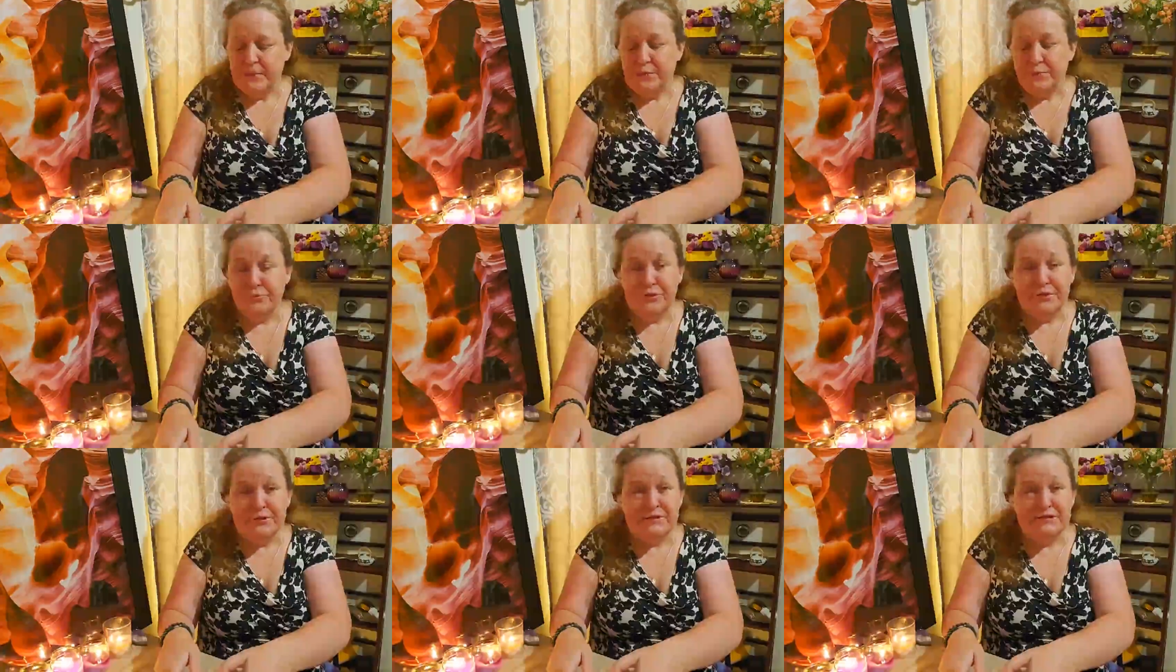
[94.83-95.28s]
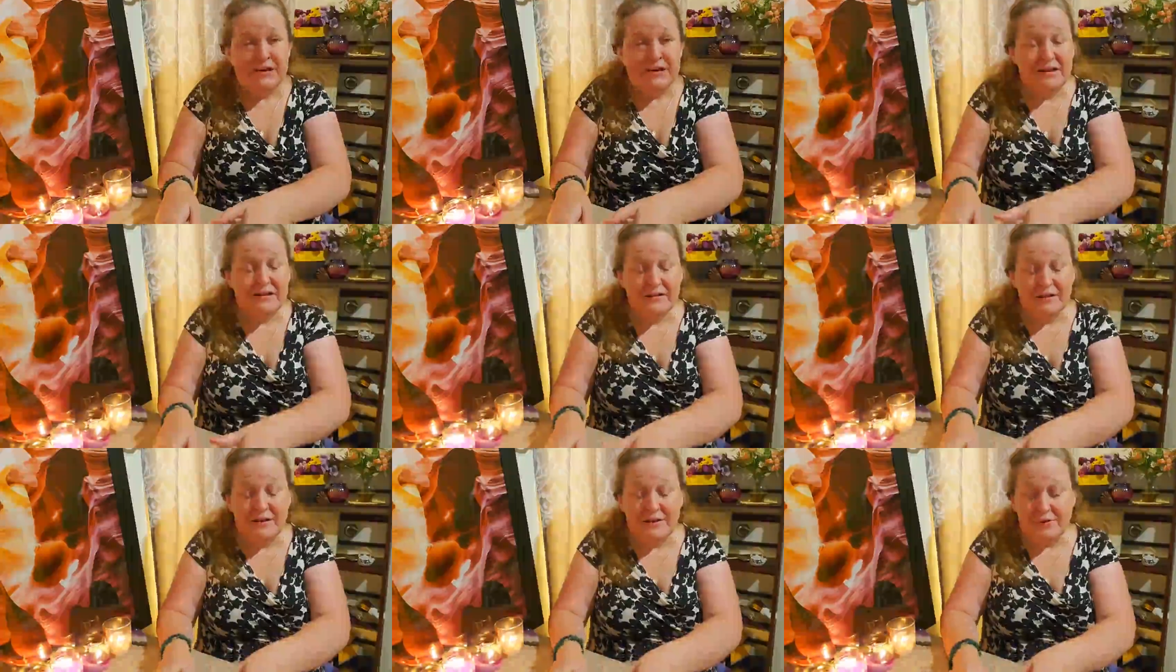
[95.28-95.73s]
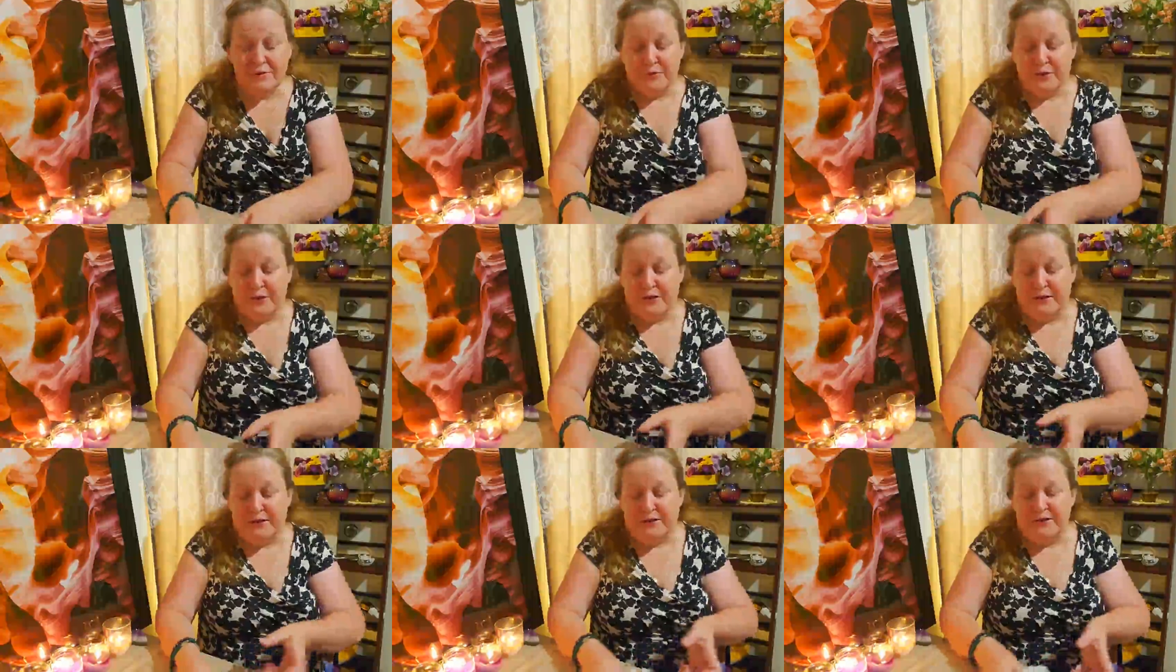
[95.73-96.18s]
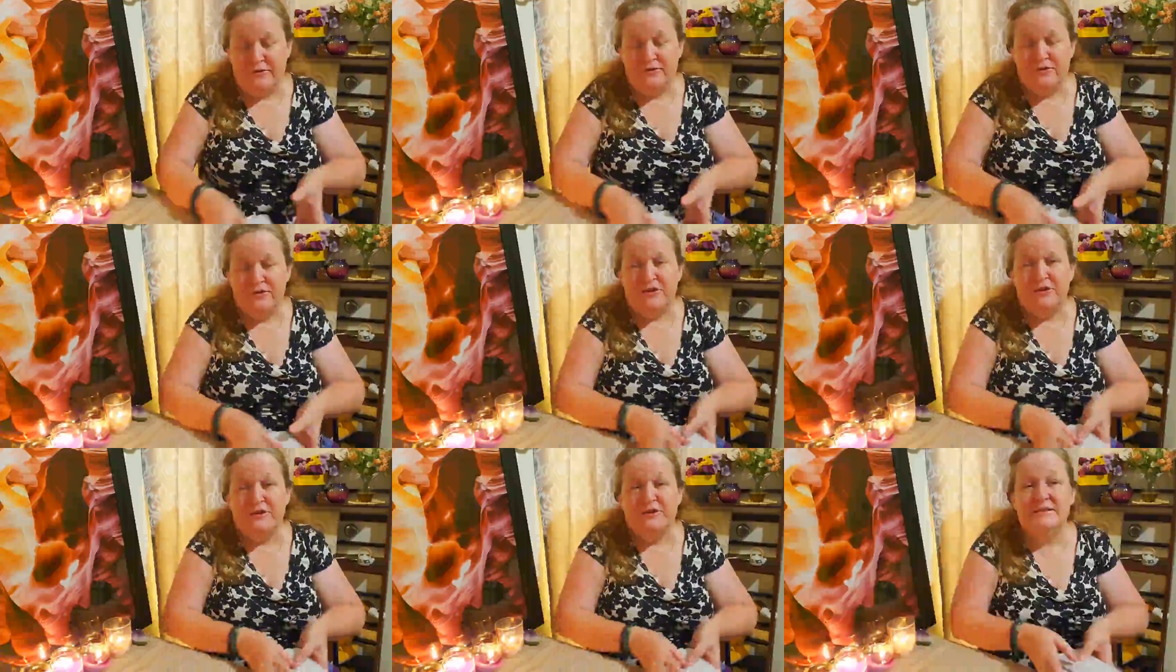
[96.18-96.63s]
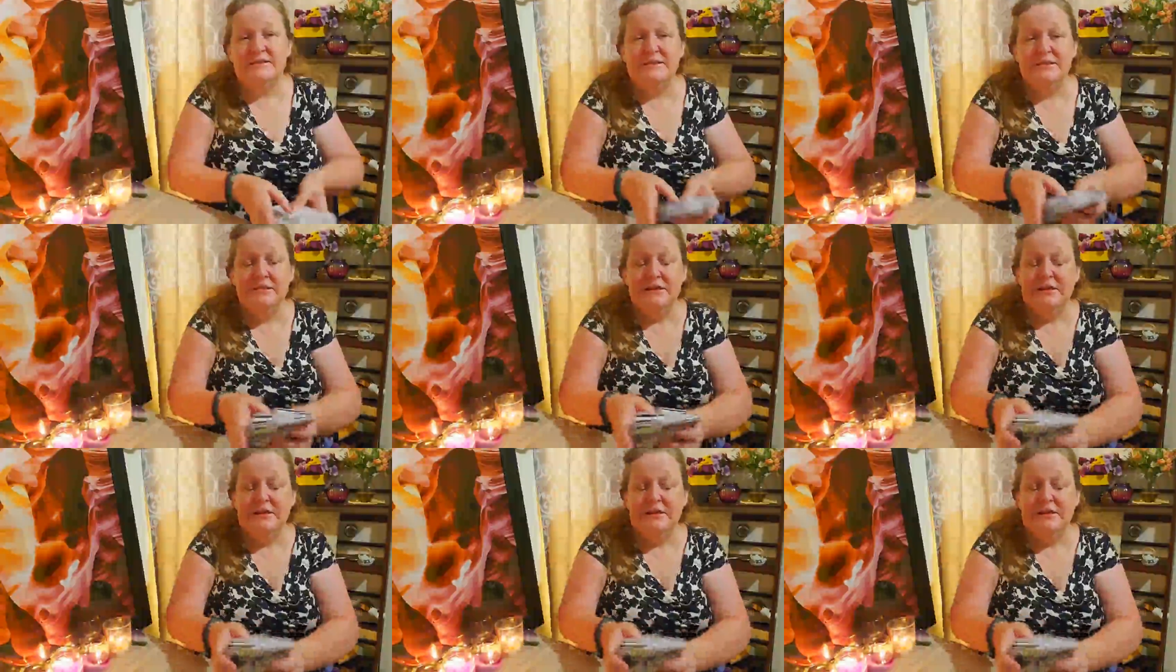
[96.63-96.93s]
brings out a lot of great energies.